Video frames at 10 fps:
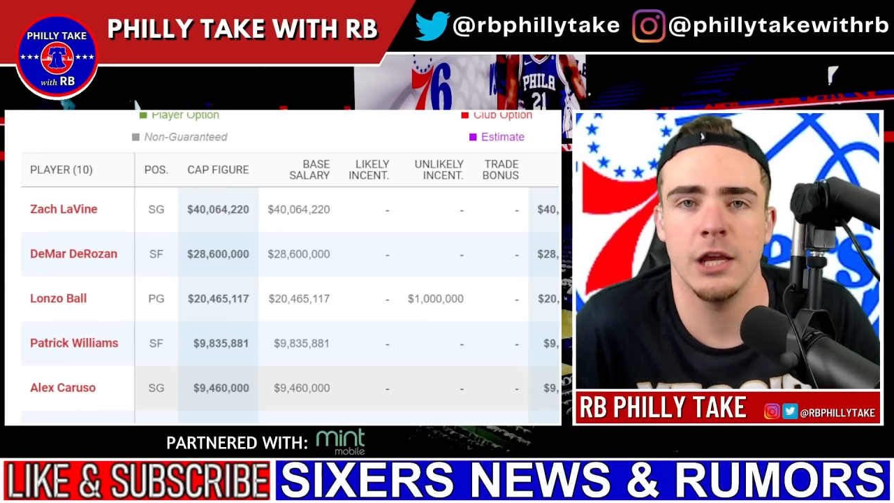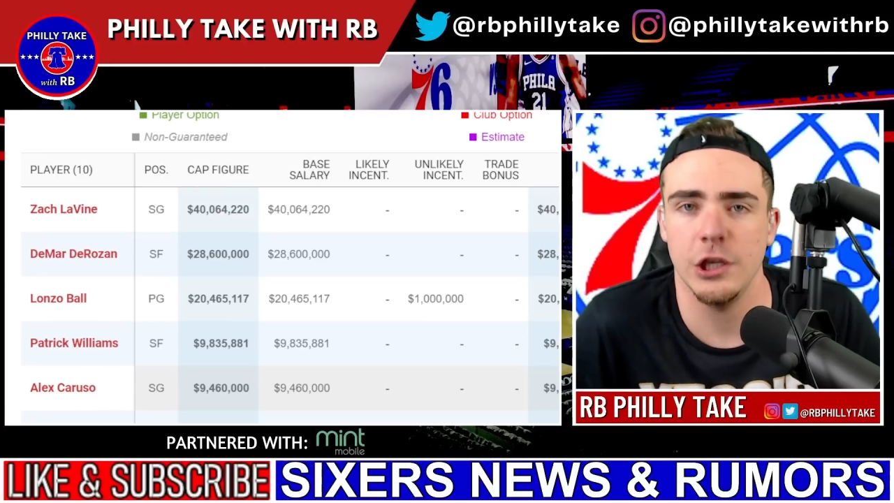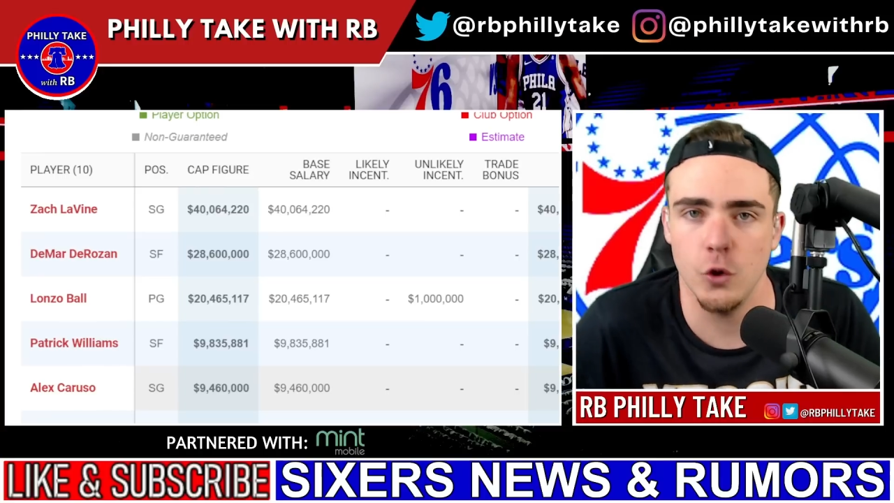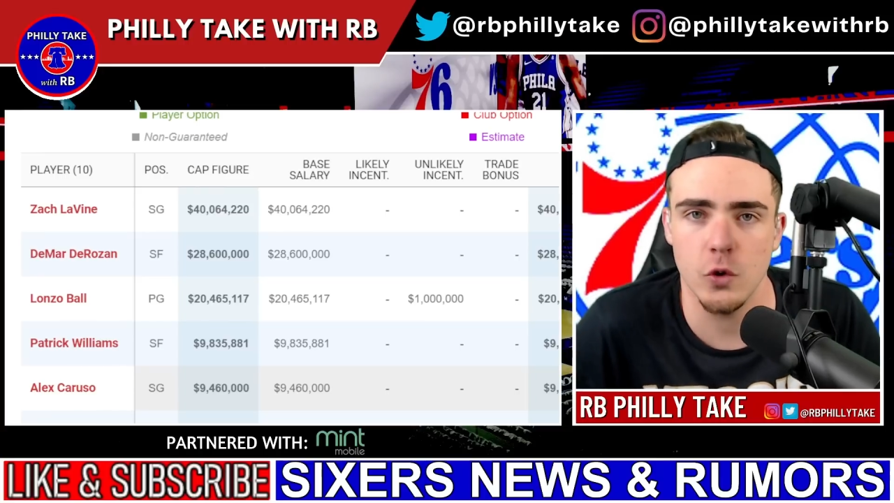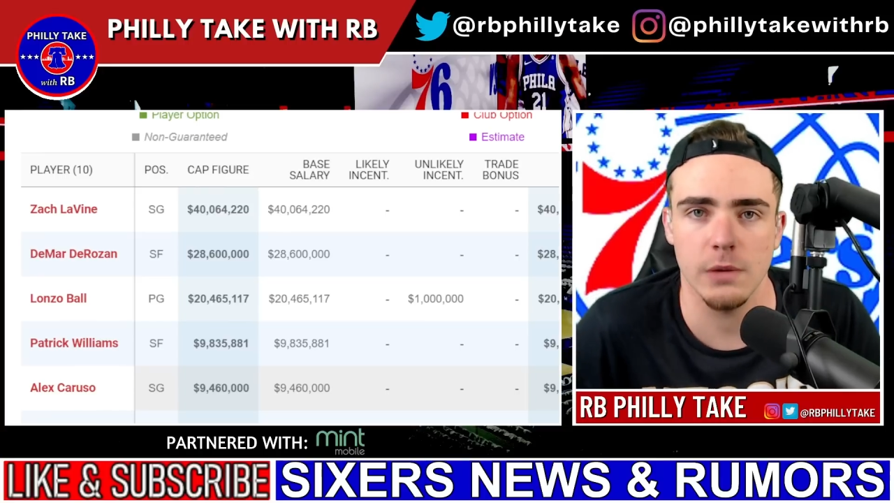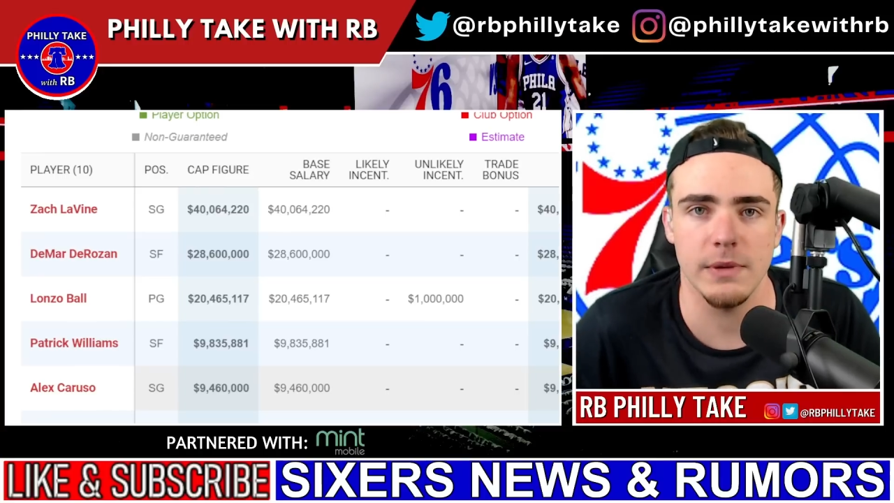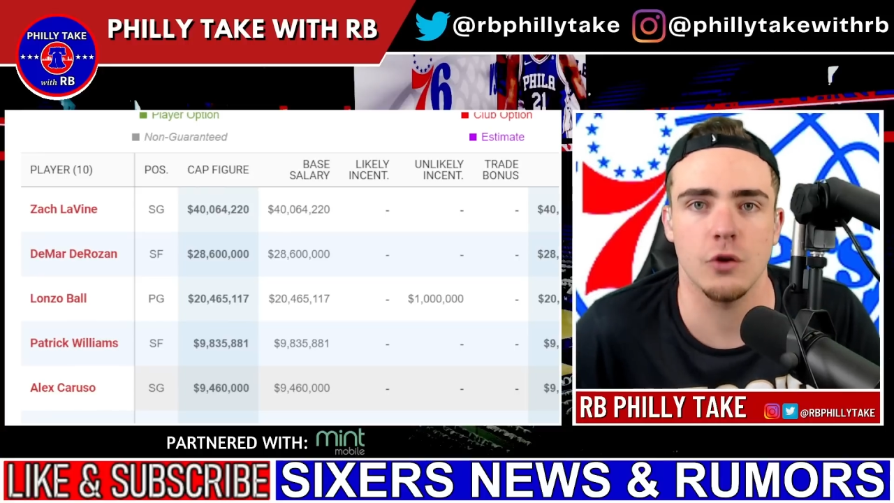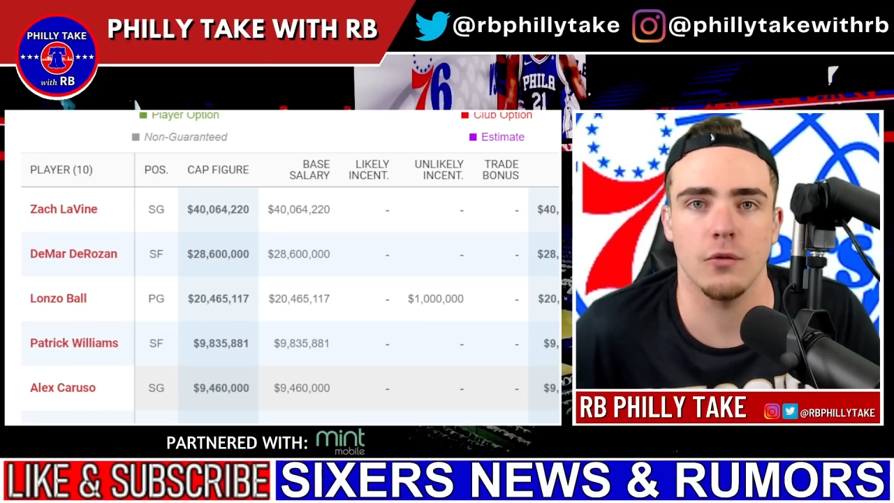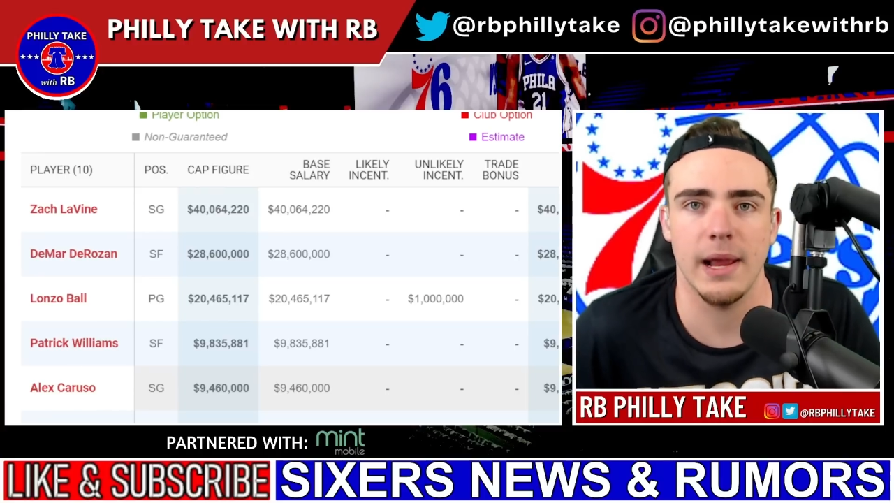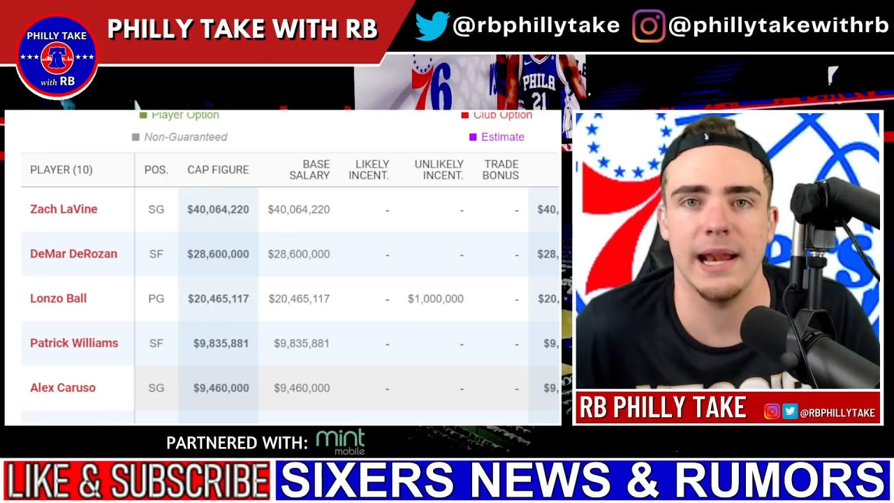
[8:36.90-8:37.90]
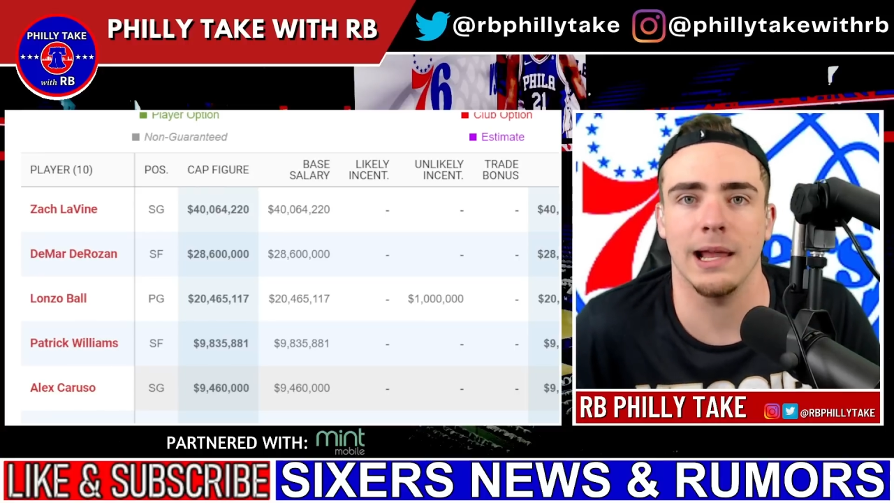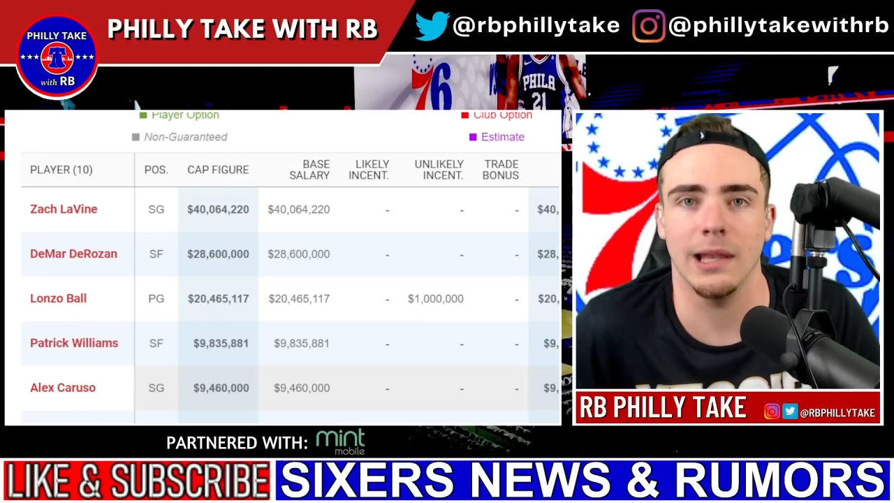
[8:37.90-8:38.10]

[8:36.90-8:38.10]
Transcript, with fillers: you could be creating a